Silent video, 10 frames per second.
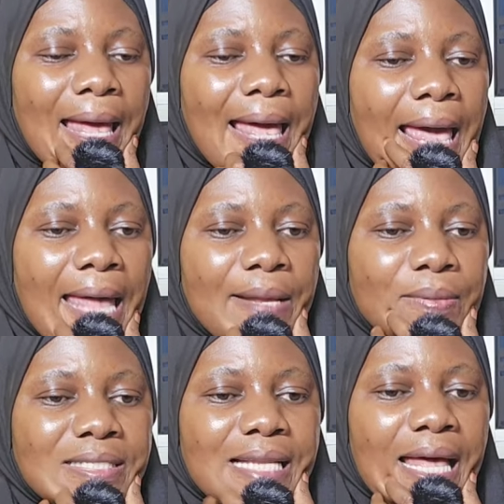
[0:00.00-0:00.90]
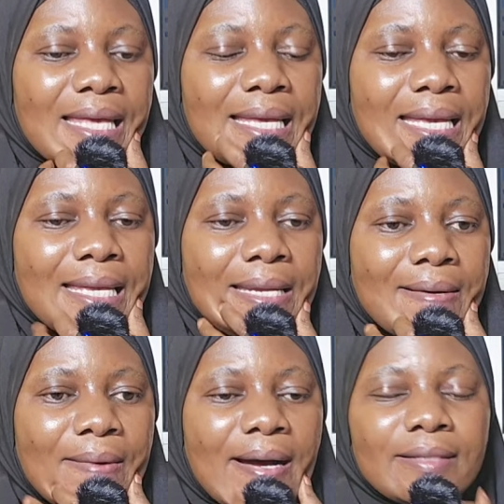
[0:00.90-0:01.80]
And it was like, you
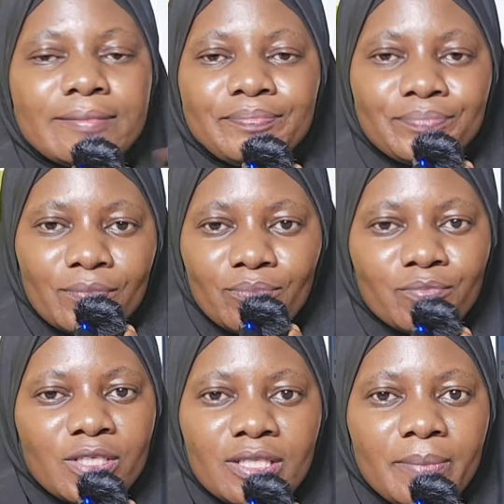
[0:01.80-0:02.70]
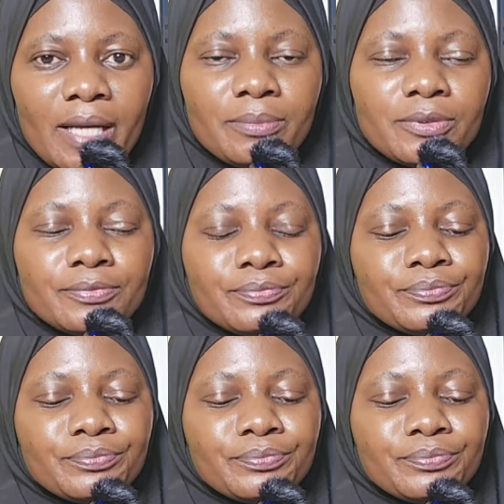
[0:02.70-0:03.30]
know what? Bring the Bible.